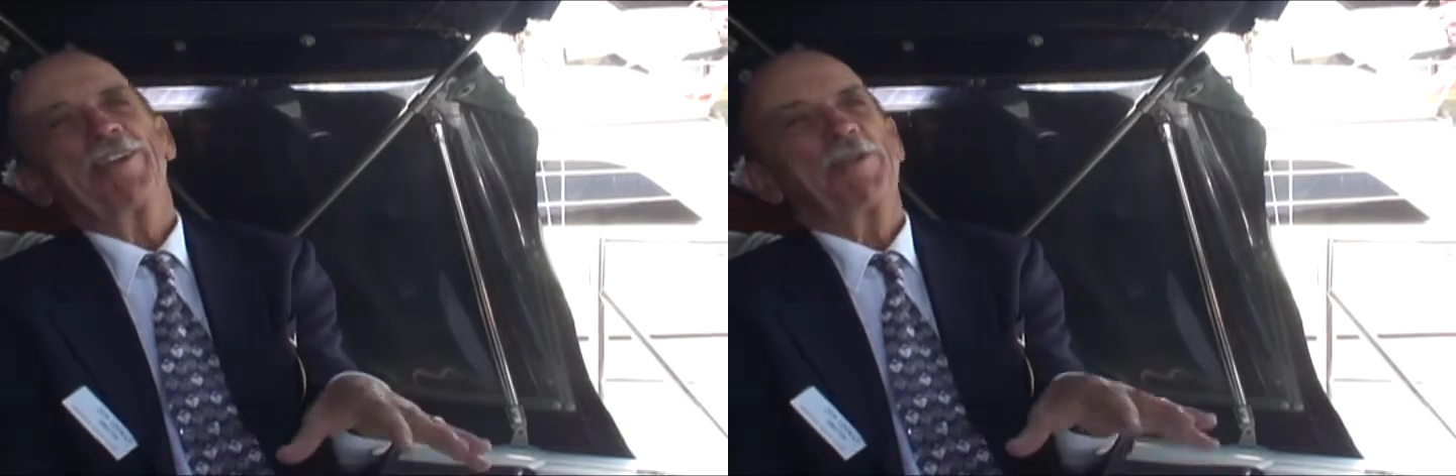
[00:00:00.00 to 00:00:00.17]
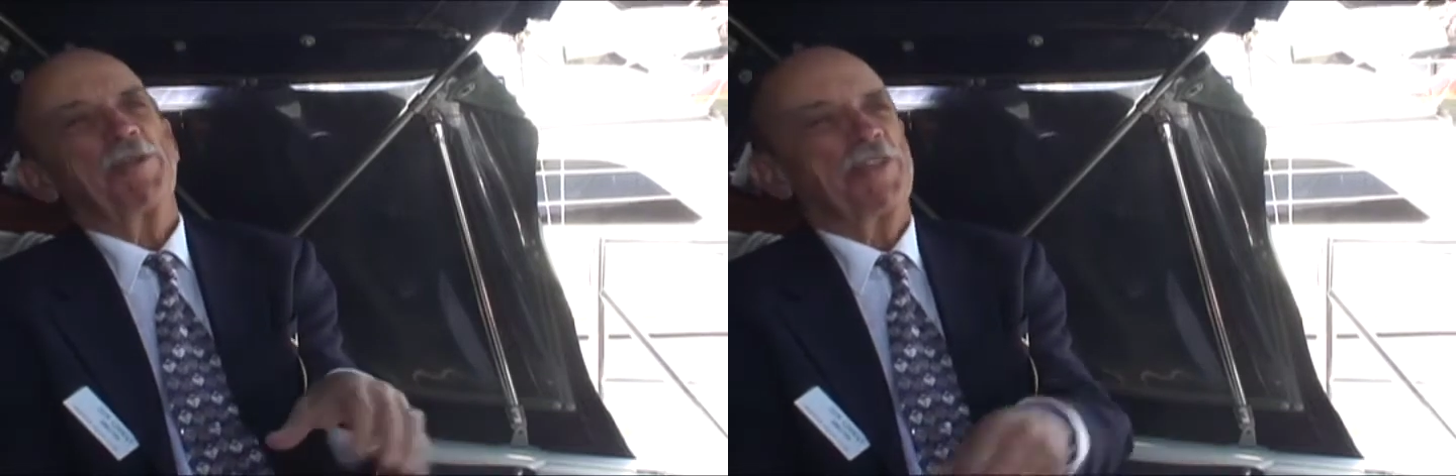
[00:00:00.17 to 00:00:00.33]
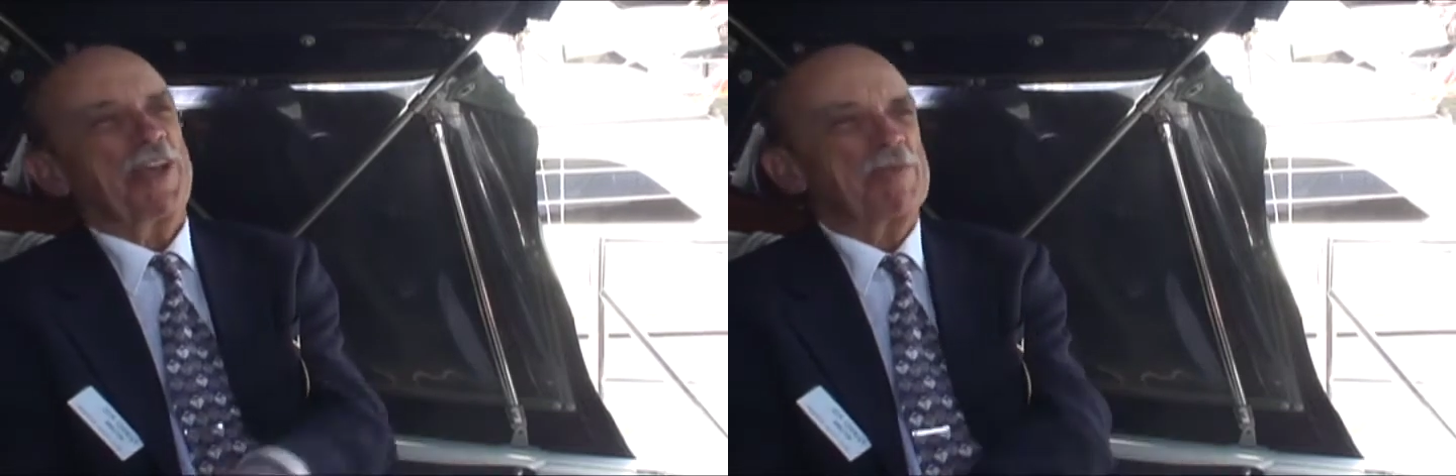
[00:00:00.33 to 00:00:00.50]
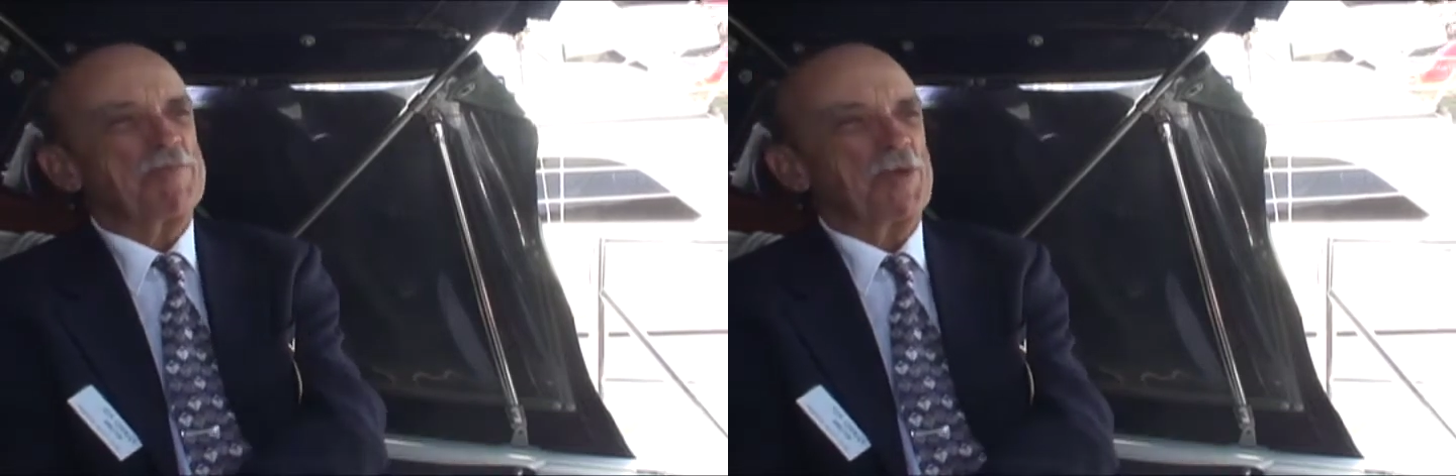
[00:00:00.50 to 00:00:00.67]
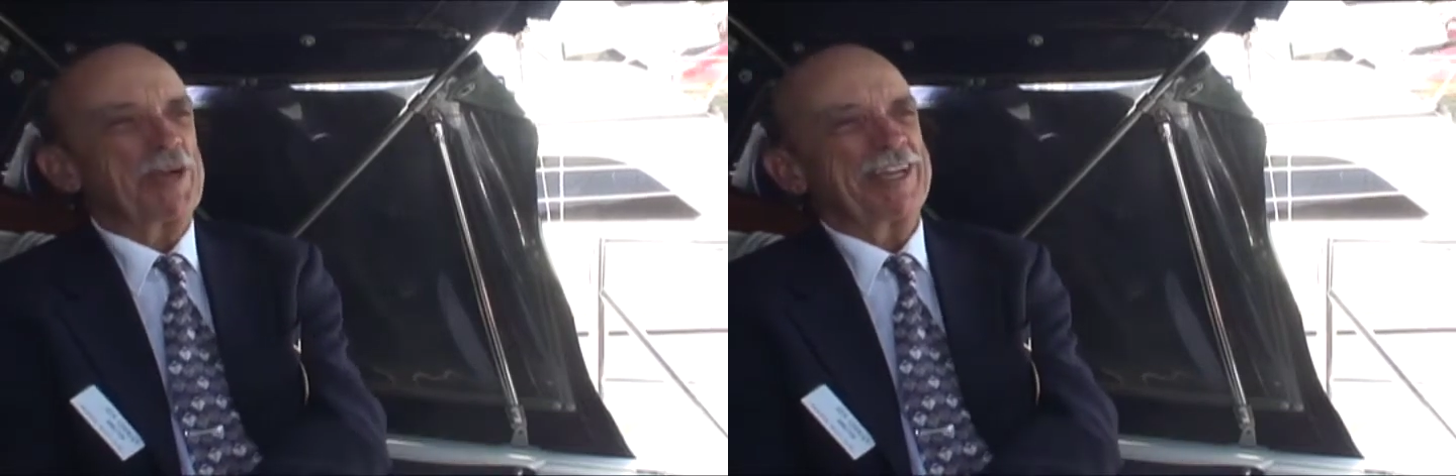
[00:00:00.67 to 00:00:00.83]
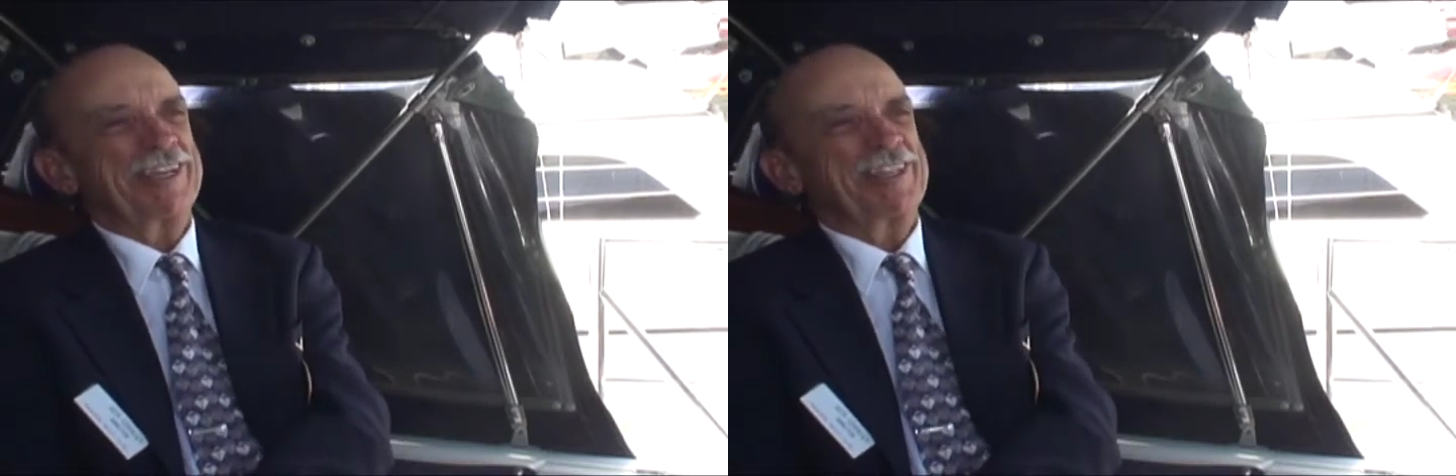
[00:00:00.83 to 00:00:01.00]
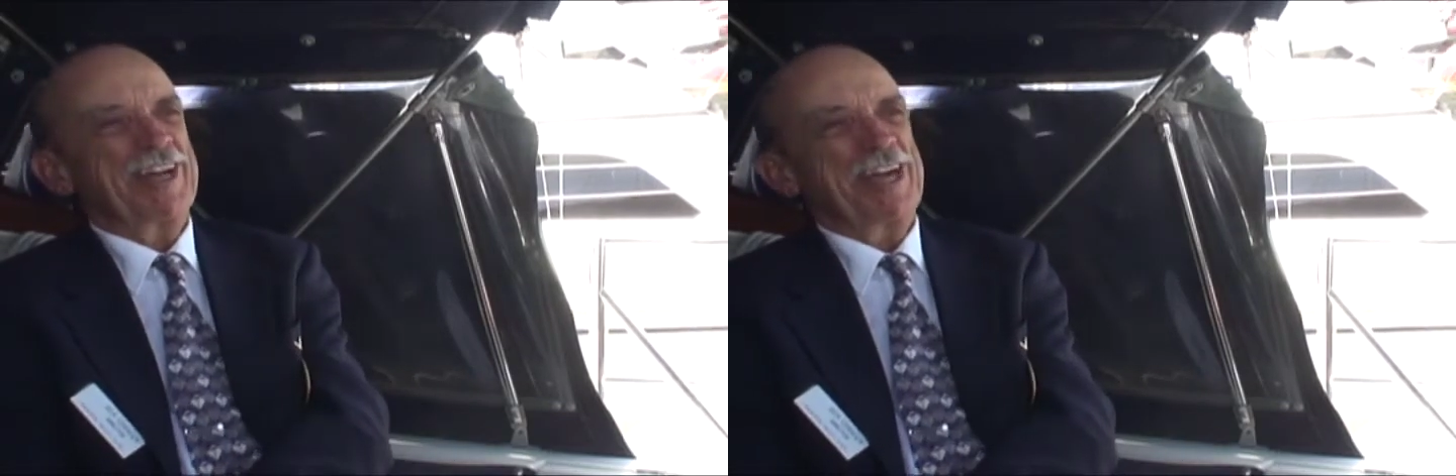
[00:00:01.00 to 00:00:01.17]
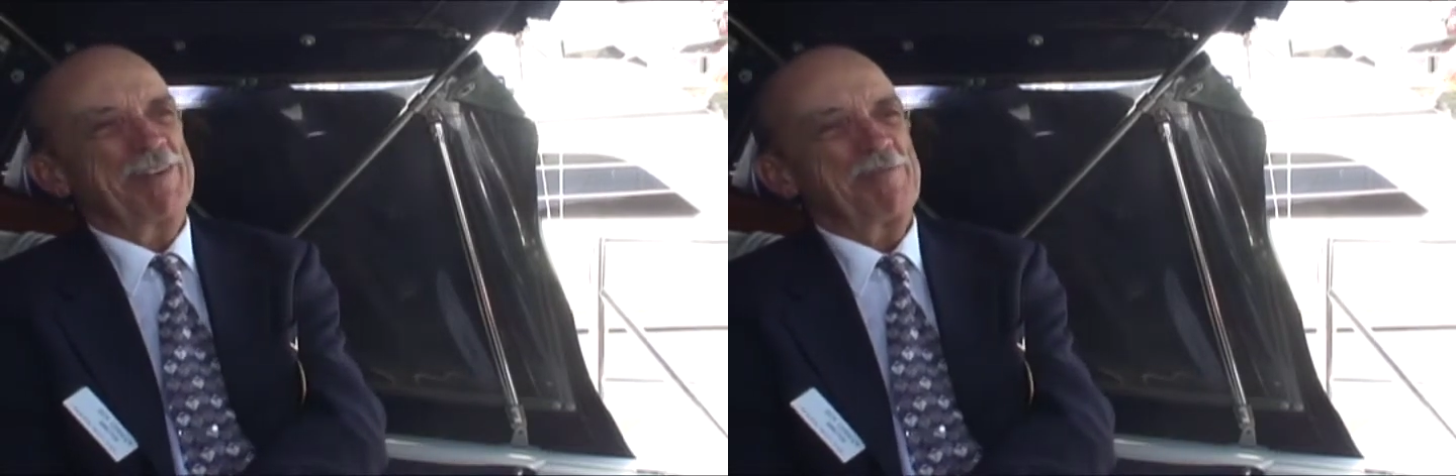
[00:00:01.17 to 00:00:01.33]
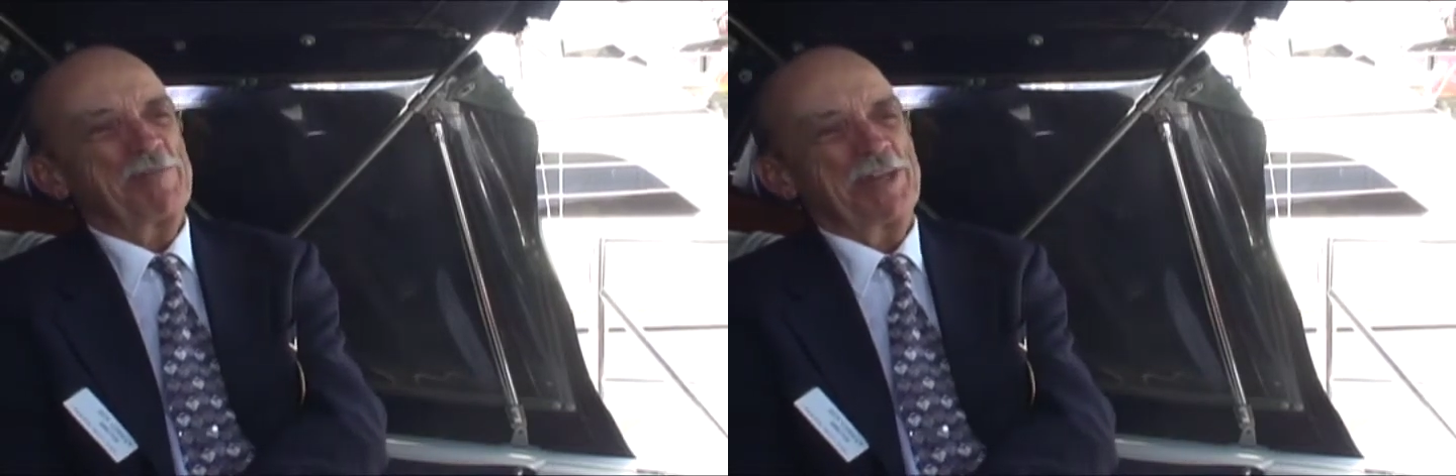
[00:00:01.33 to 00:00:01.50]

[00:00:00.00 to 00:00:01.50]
you at that point in time.